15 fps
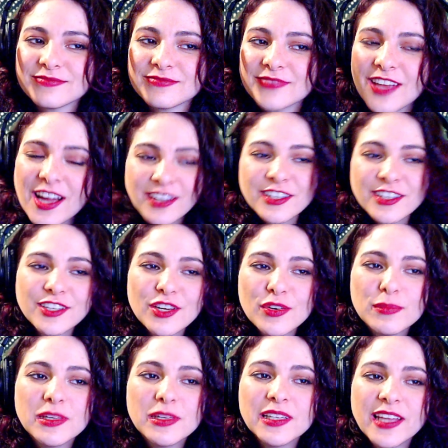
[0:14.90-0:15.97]
going to
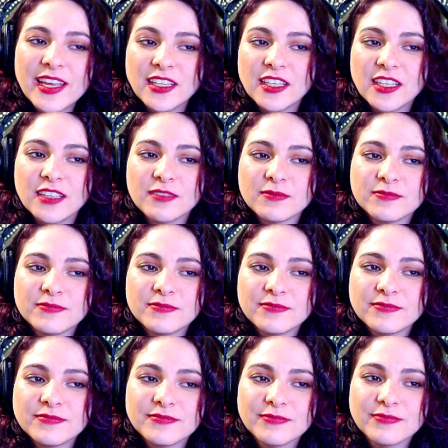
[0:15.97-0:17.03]
go with Mulaney.
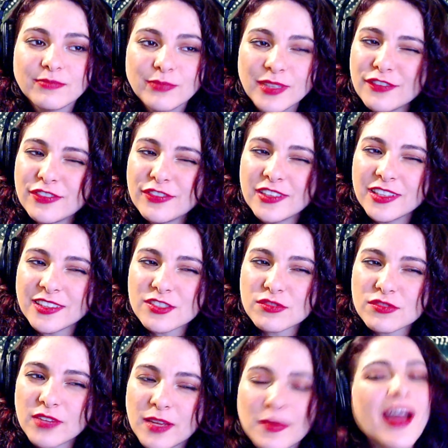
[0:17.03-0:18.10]
I don't feel like that's
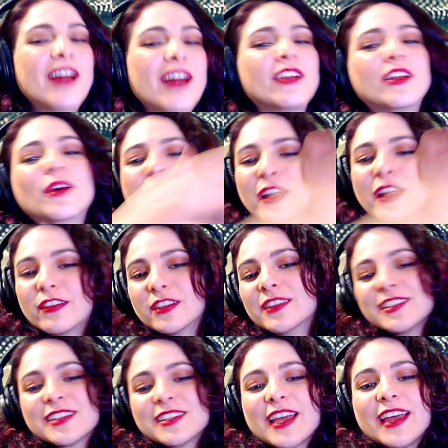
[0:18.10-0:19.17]
right. I don't know, whatever.
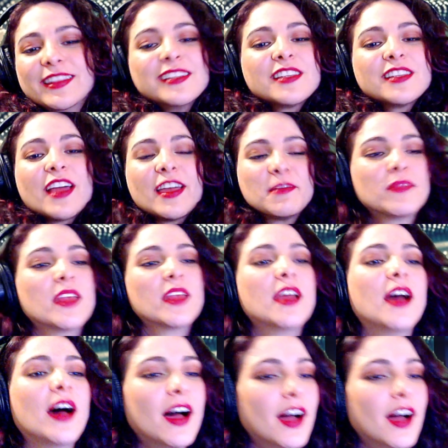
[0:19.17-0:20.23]
This guy.
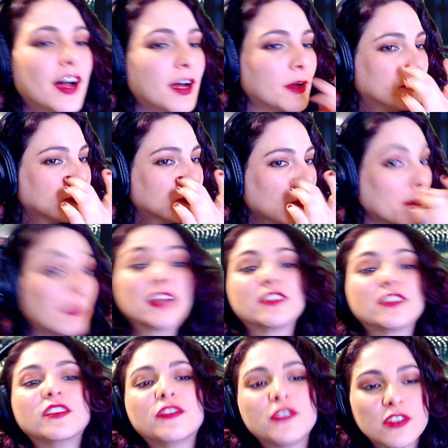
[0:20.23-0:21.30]
Back
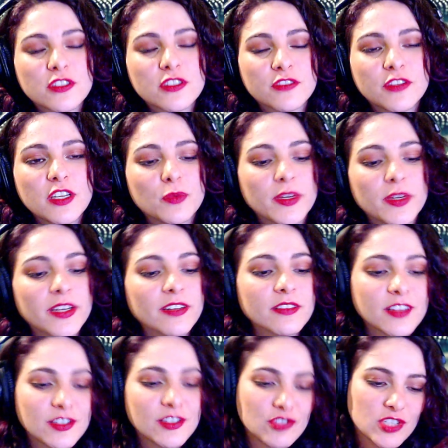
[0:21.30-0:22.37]
to the Future is very weird.
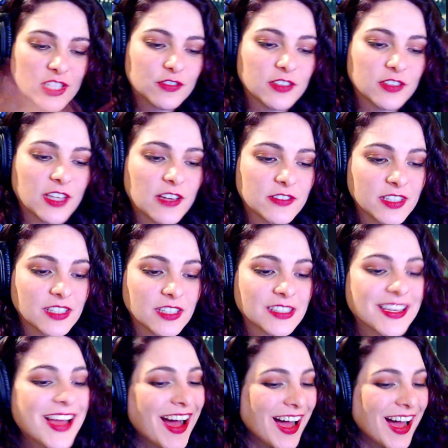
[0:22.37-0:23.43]
A Just for Laughs thing.
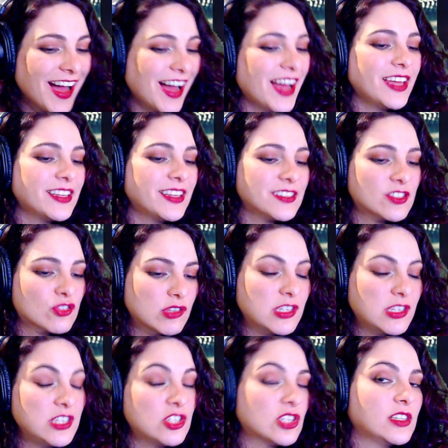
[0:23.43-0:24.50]
I
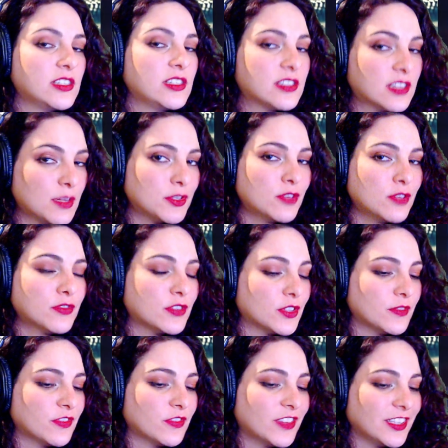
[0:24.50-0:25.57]
strategically skipped
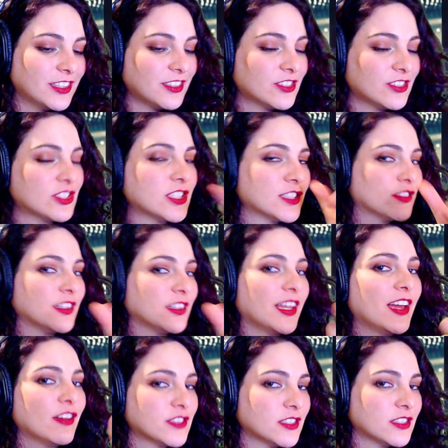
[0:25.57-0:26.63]
over the little Just for
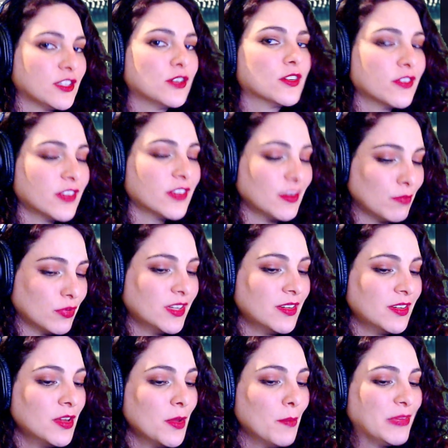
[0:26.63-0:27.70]
Laughs logo they put
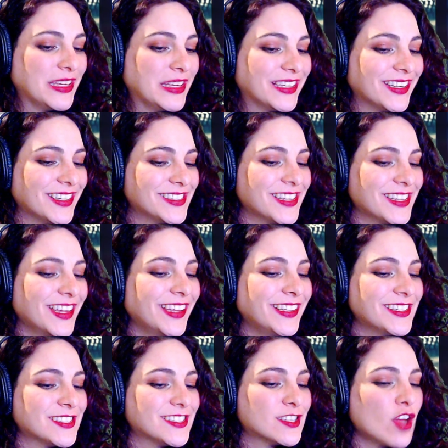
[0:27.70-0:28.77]
because it
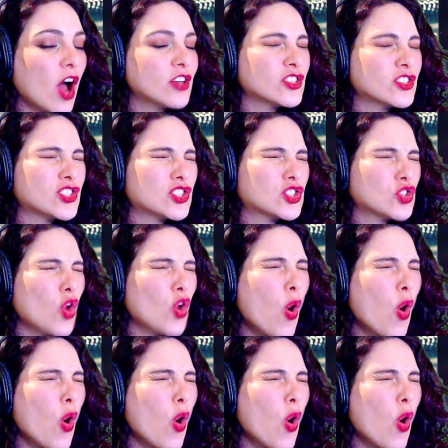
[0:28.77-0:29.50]
is so